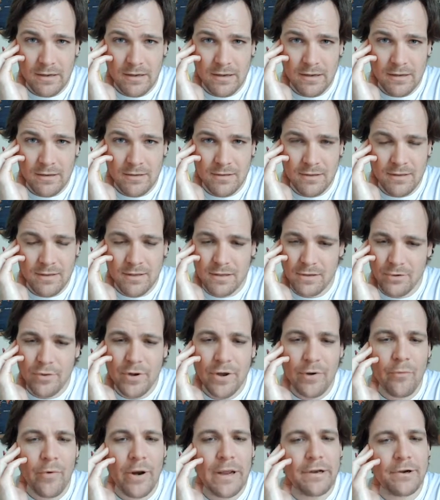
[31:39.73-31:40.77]
you
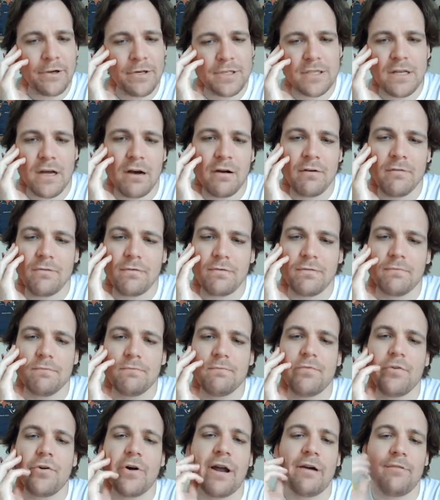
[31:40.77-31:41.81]
can write yourself
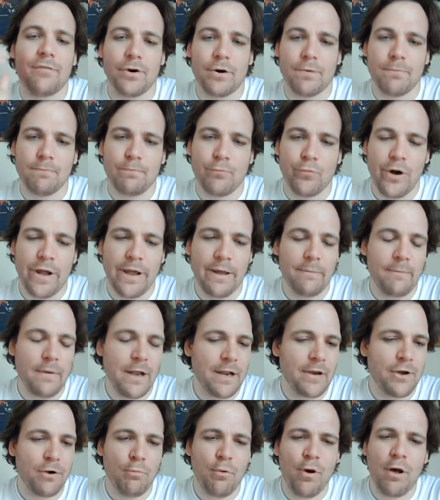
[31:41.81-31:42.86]
forever, right?
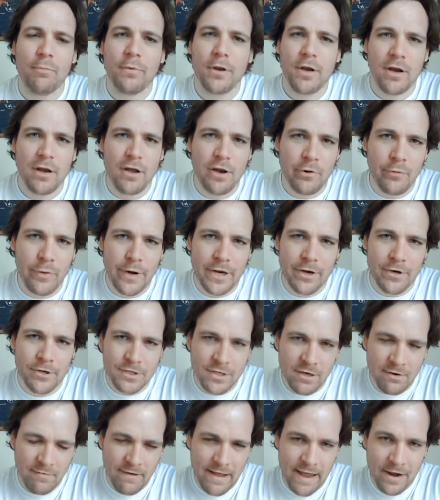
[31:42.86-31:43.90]
And you're probably not going to write
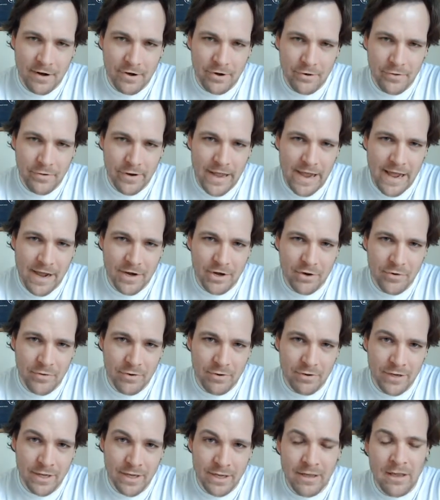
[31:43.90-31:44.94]
yourself
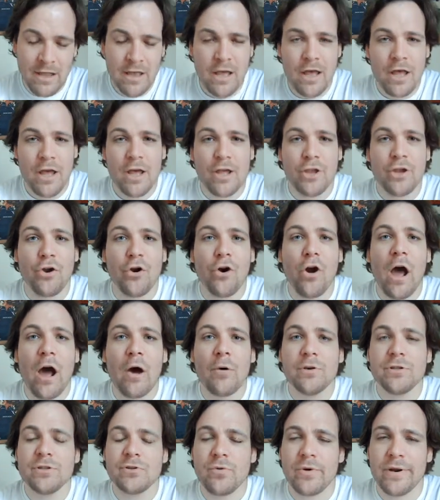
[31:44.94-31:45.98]
accurately. You're
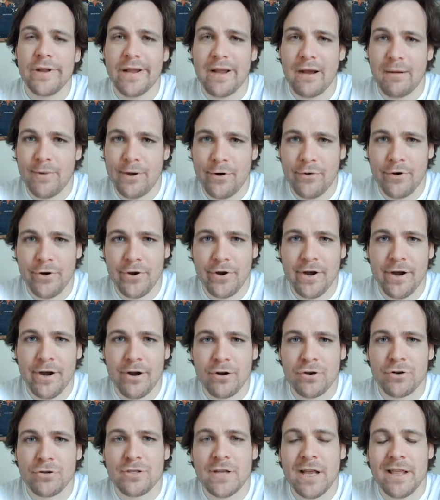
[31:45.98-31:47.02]
always going to come out in your
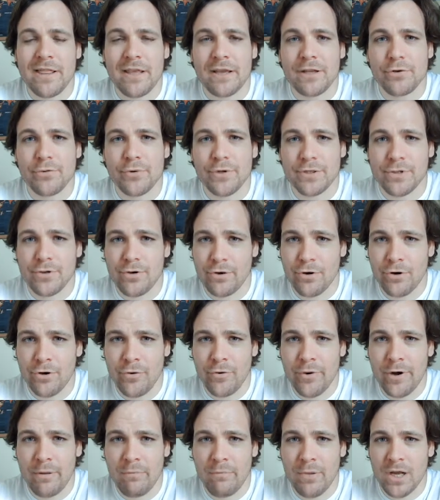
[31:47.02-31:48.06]
characters, I think, to a certain
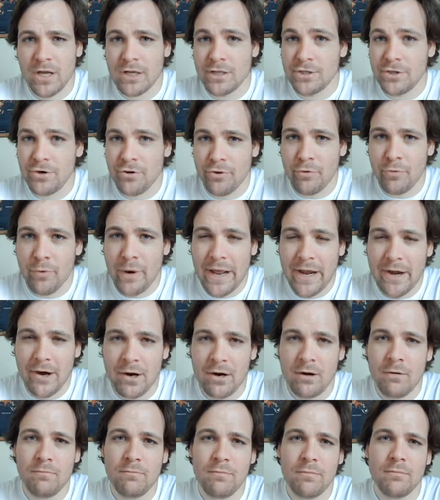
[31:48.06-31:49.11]
degree, because you're the
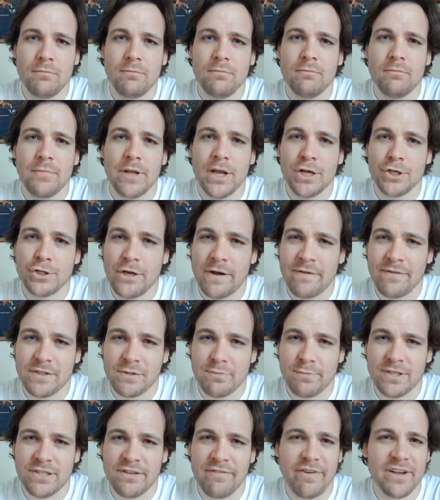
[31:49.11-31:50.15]
writer, because you have a
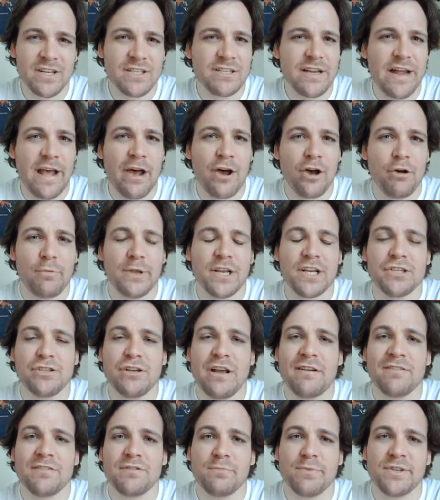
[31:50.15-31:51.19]
specific style, because you
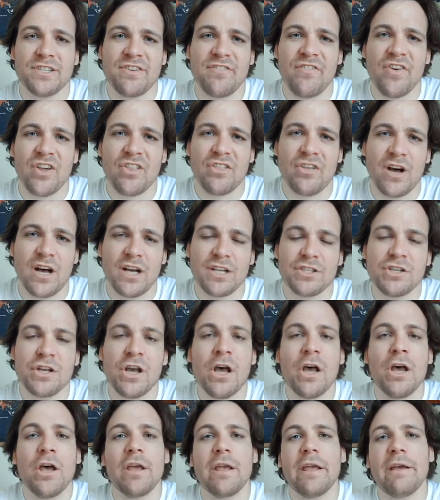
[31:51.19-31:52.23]
have specific thoughts,
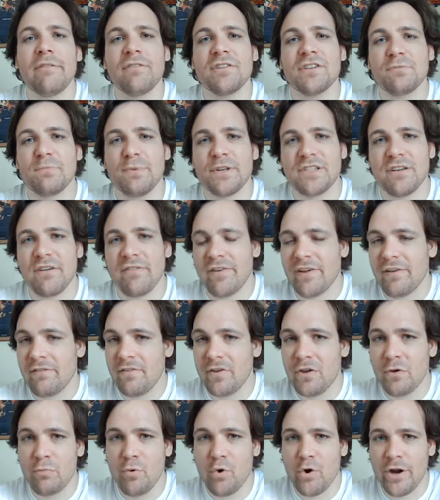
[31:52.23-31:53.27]
you have a specific
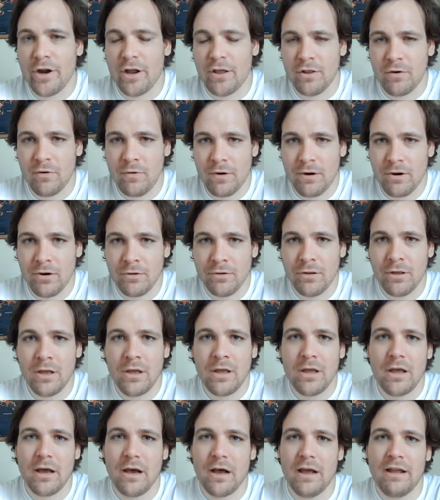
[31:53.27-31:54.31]
viewpoint on the world.
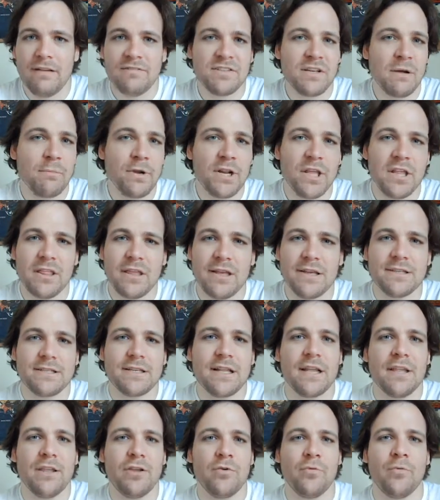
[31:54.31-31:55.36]
If somebody thinks
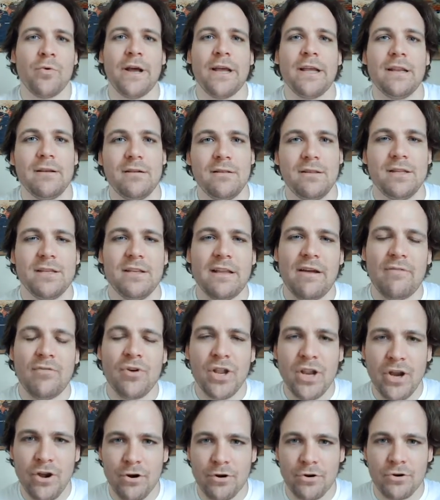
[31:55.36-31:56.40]
that you write every
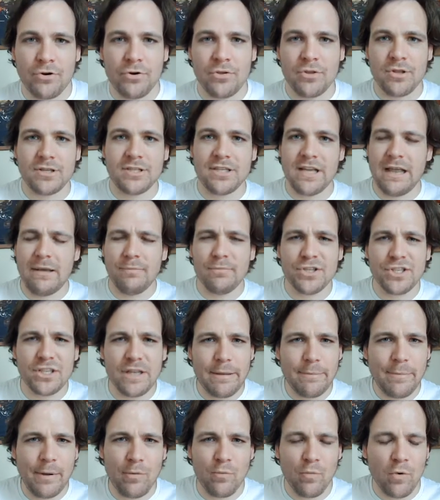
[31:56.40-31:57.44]
character the same, just
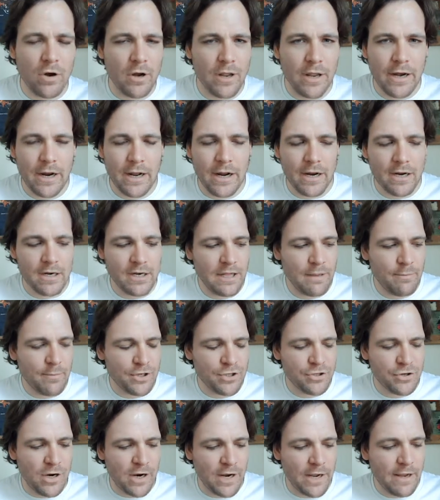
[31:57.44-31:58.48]
keep on working at it, keep on
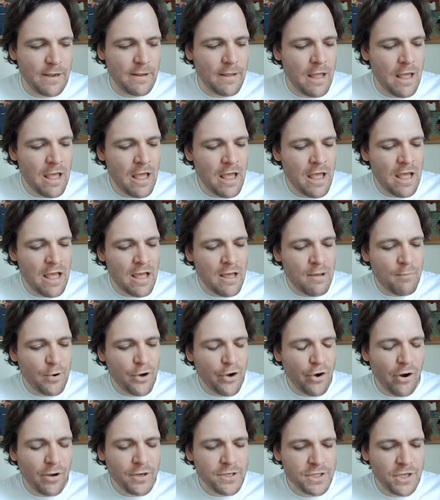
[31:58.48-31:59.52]
trying. But
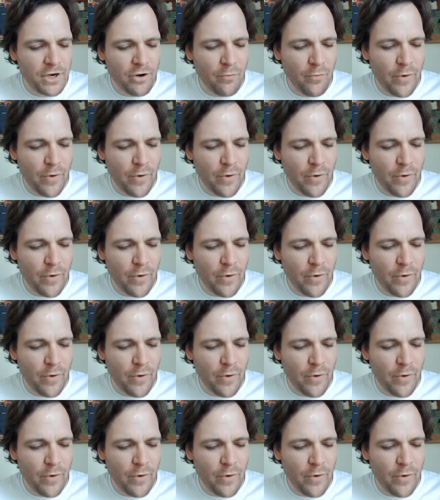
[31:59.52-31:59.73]
you're always going to